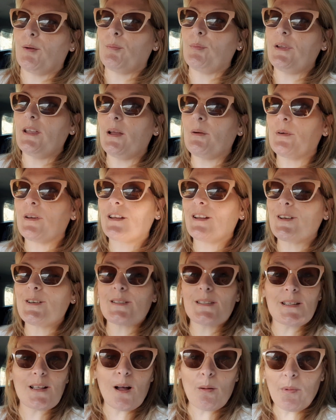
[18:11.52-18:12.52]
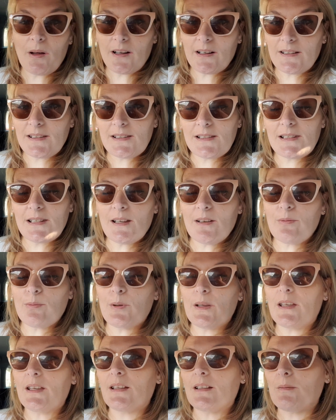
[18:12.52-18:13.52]
But yeah, we're gonna go to Starbucks and see if we
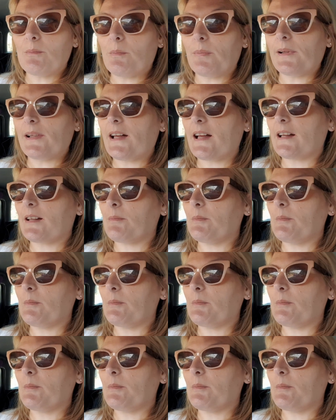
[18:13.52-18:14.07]
can blag